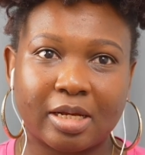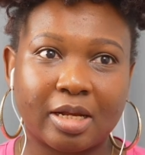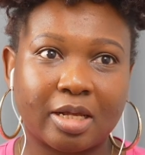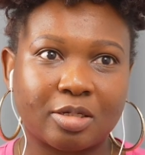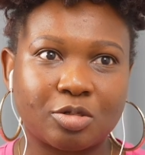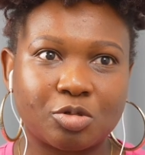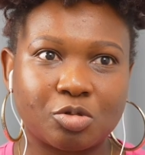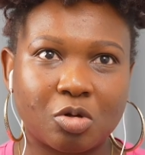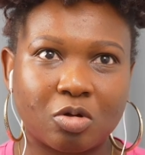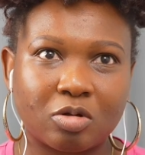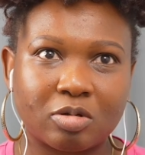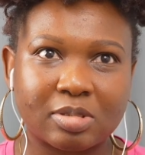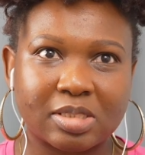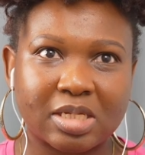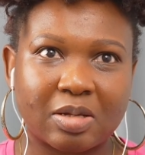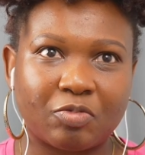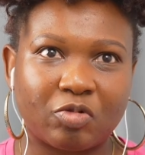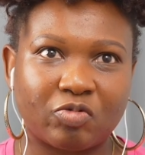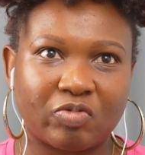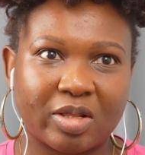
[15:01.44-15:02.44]
and I saw
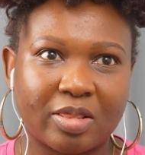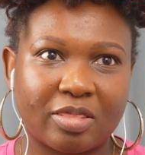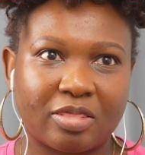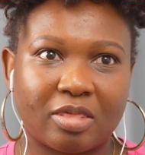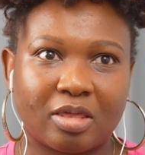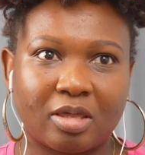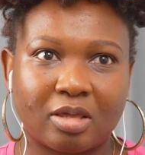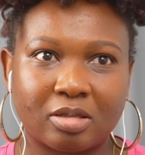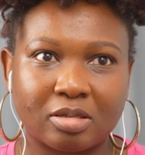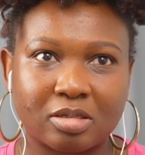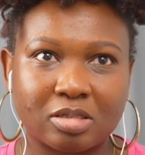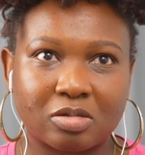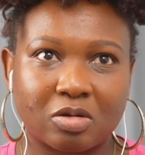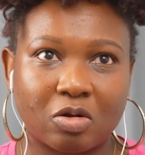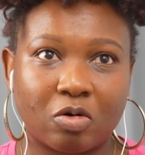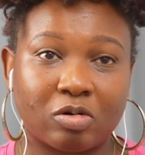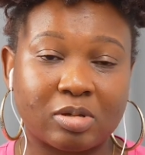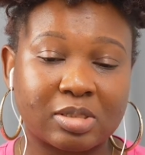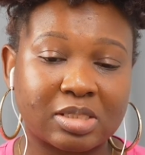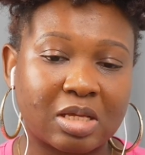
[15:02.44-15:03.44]
some of the things
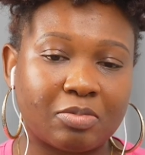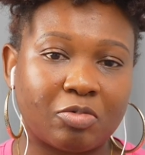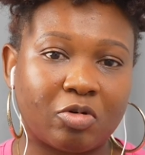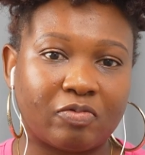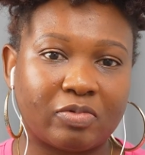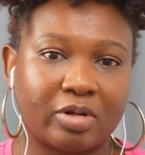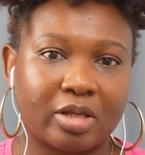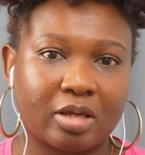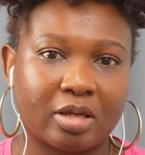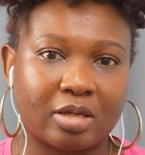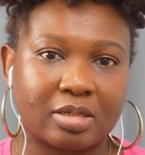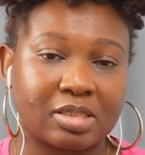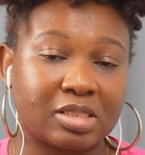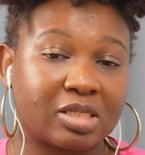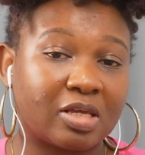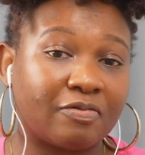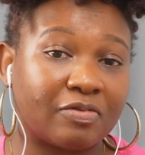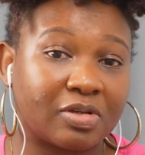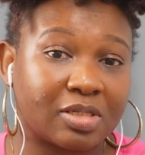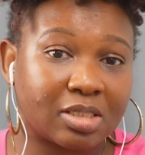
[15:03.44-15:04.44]
or some of the
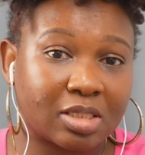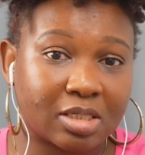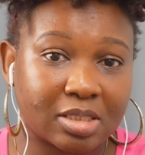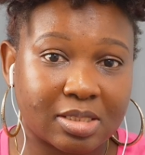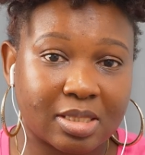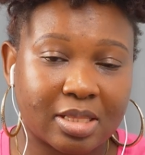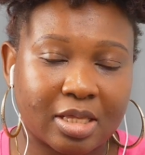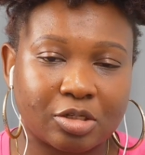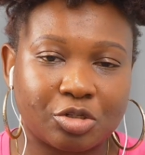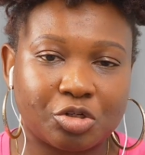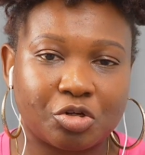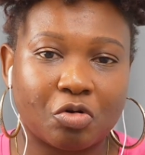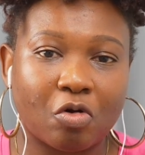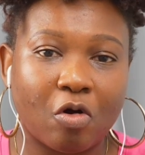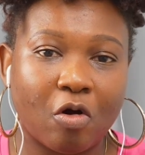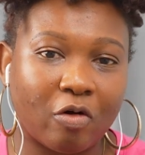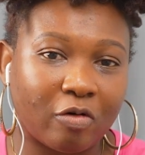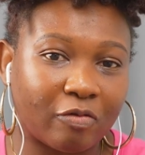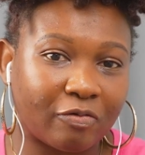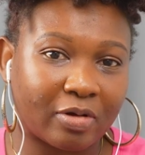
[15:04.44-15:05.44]
services that you
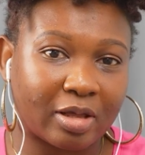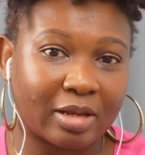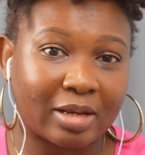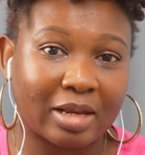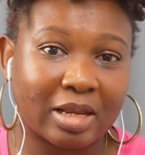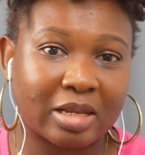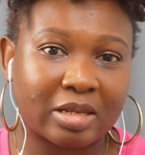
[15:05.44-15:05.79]
offer.